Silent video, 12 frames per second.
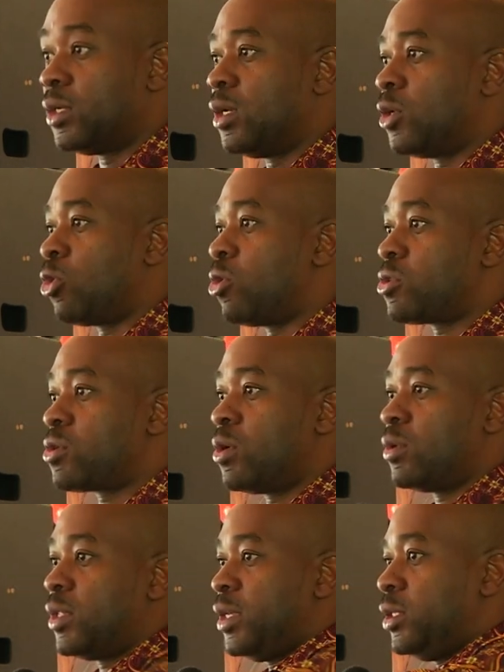and
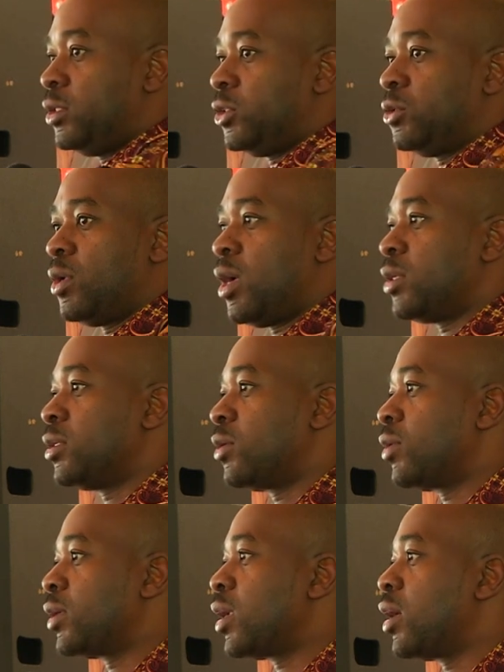also the issue,
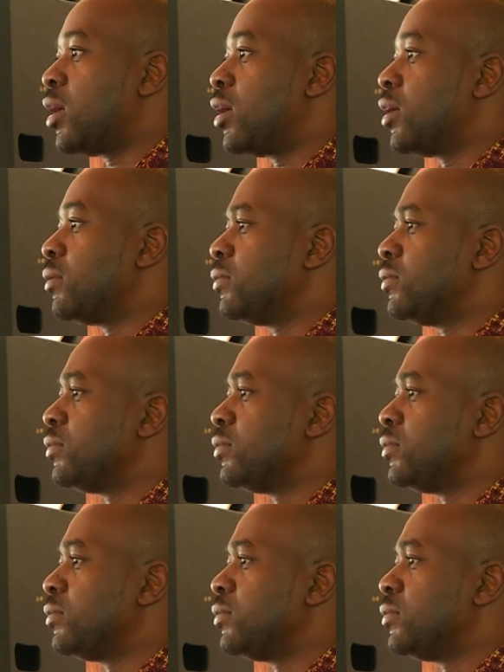Tarwana,